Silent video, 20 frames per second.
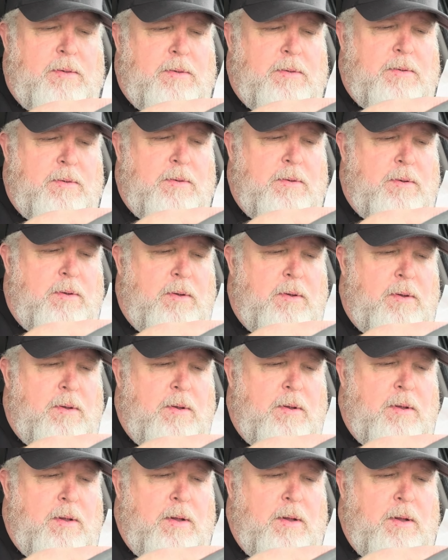
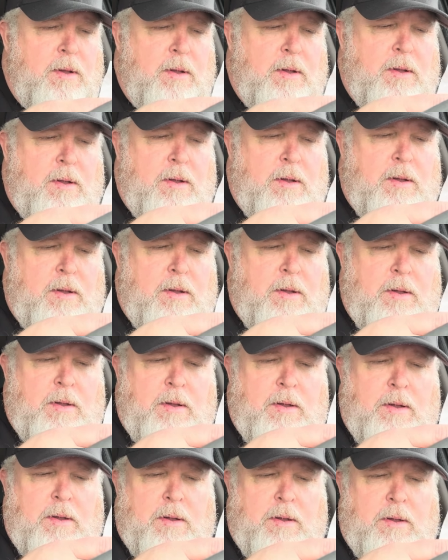
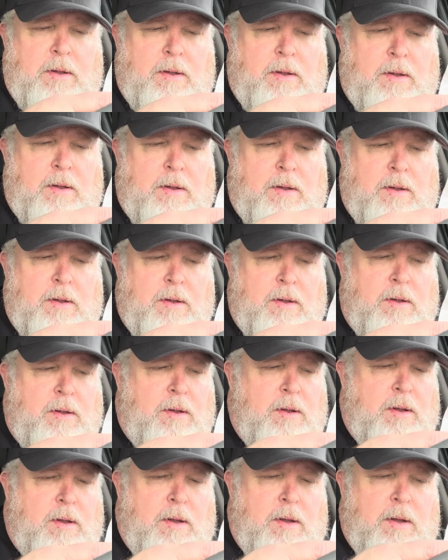
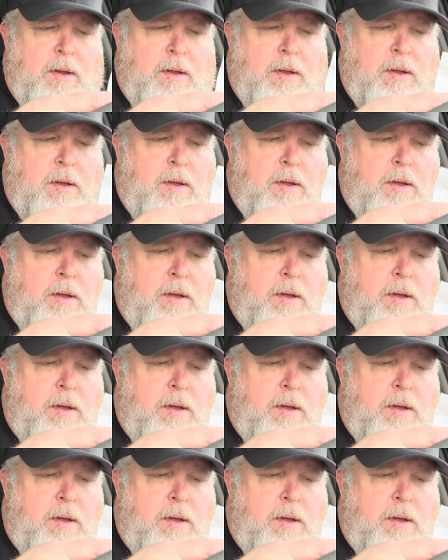(no one is talking)